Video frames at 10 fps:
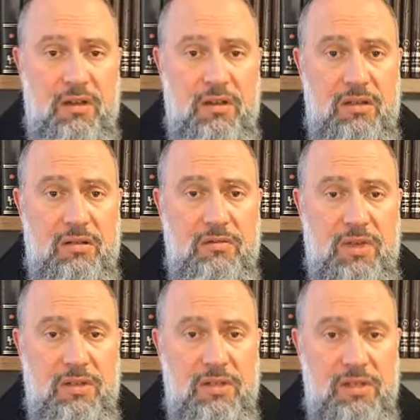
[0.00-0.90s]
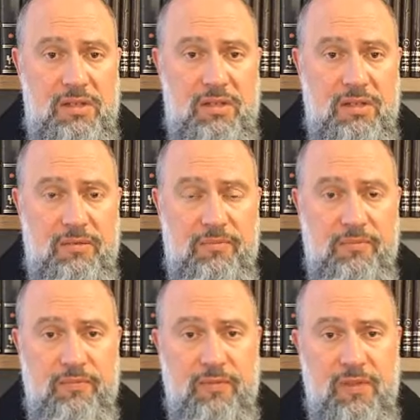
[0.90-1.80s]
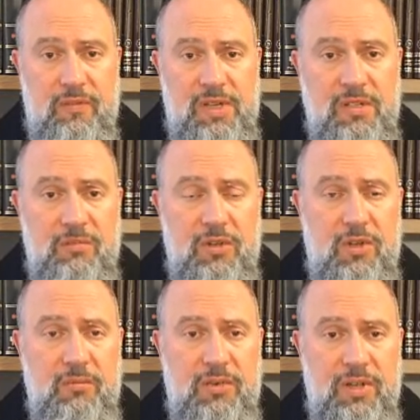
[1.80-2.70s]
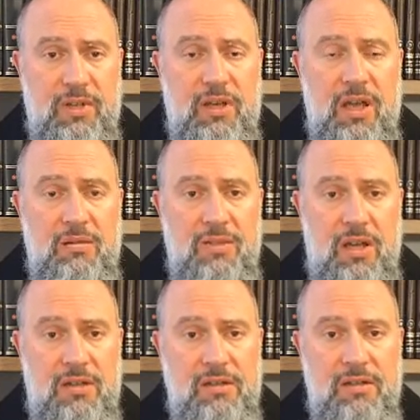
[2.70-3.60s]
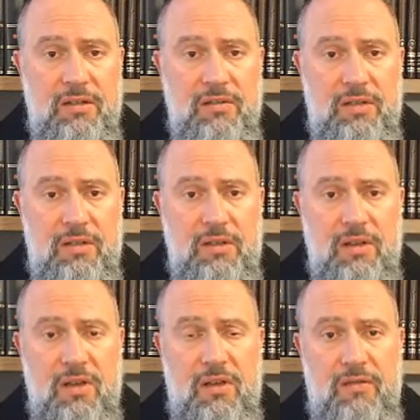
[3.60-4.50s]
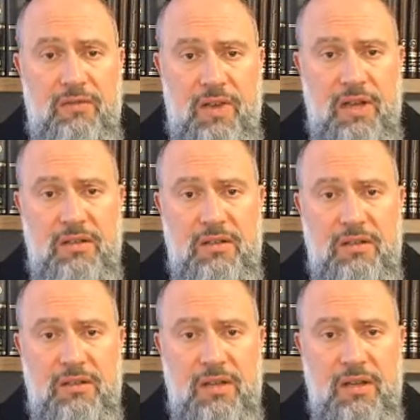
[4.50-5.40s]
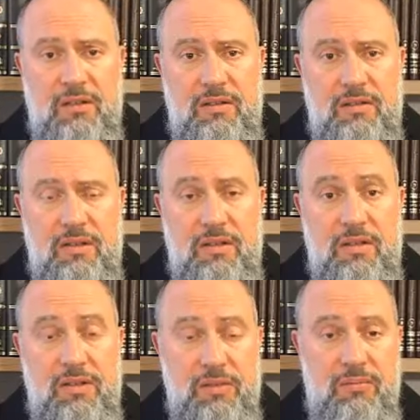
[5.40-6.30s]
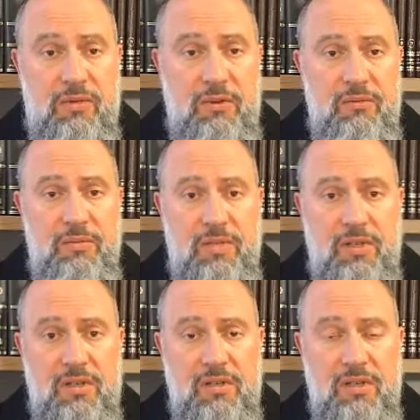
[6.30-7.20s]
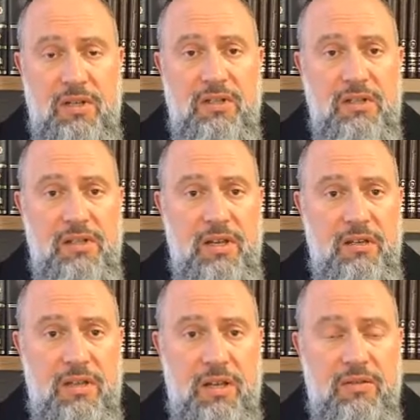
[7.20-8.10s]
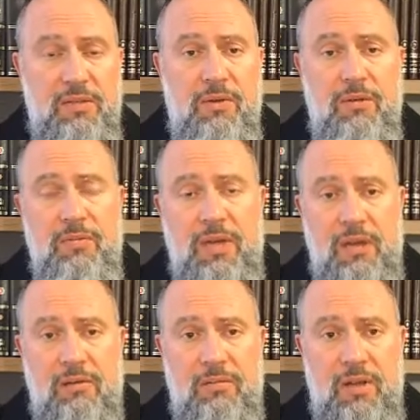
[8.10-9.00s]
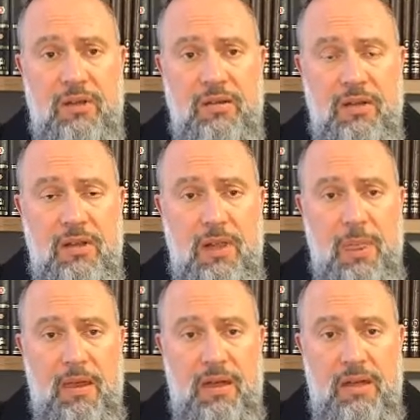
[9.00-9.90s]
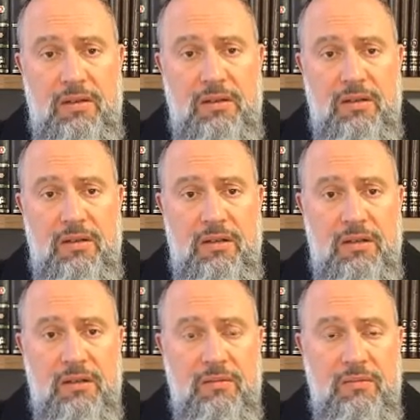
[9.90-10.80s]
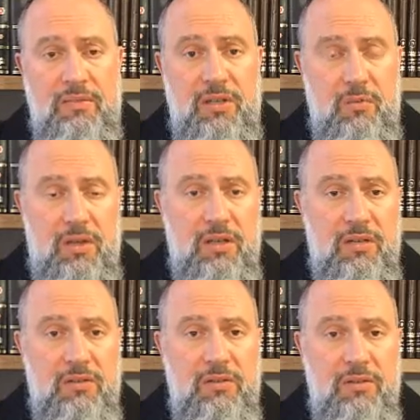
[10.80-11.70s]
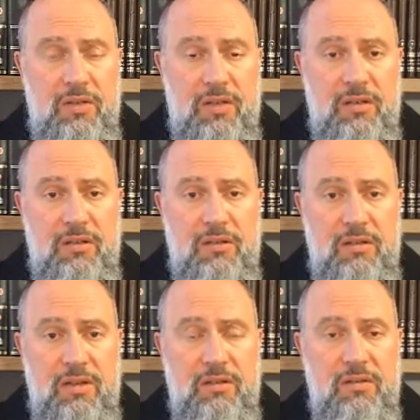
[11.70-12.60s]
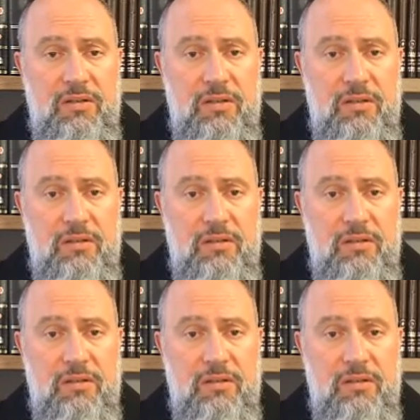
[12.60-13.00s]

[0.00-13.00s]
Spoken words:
rather easily by simply opening our minds to the fact that there is a problem here and understanding how this problem came about, and being willing to hear and